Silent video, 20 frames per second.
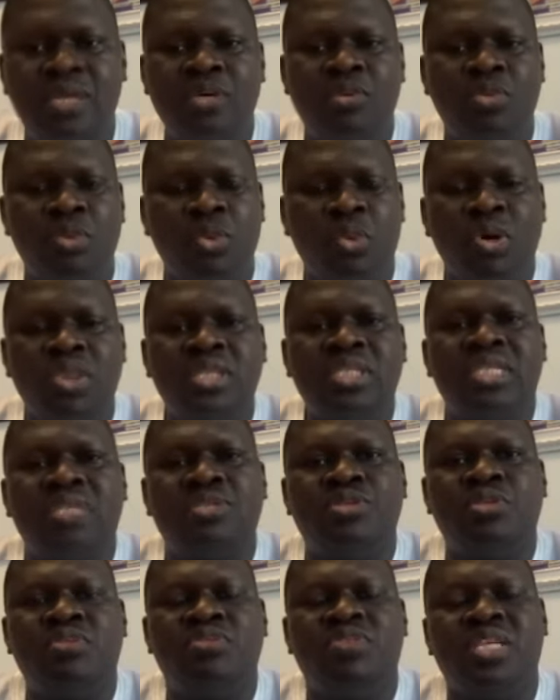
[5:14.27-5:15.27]
We want
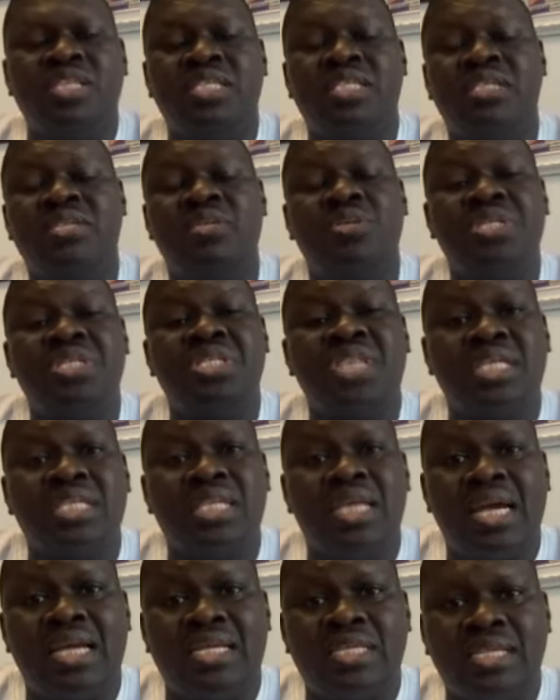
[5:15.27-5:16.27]
that you've executed
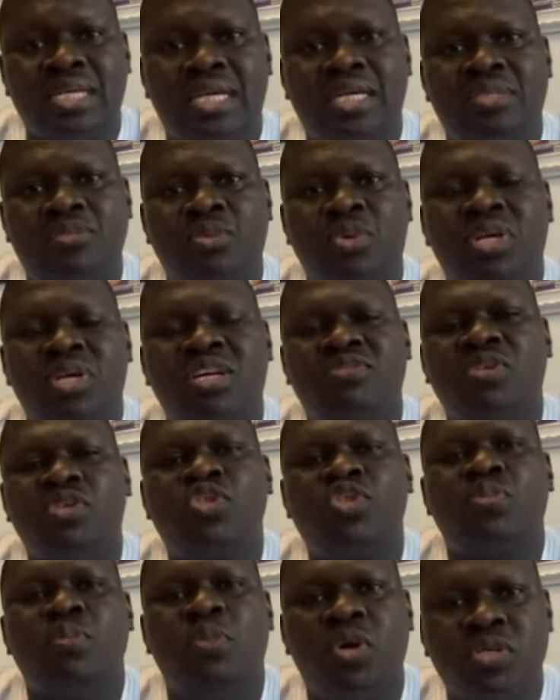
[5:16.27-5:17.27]
the idea in whatever
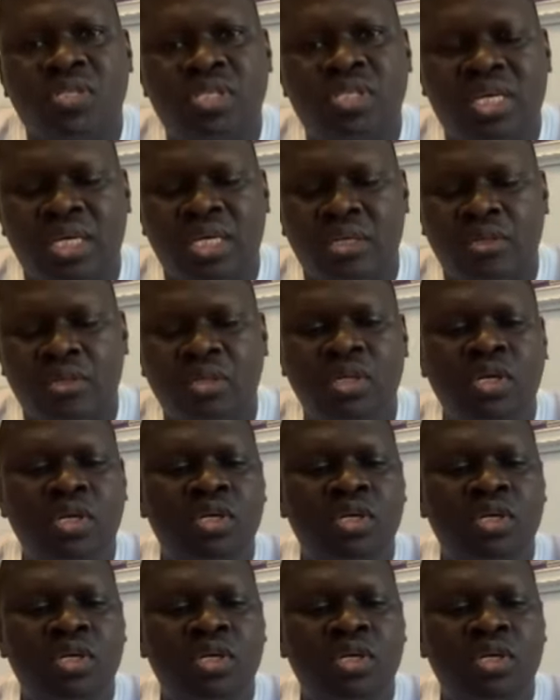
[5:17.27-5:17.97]
small scale.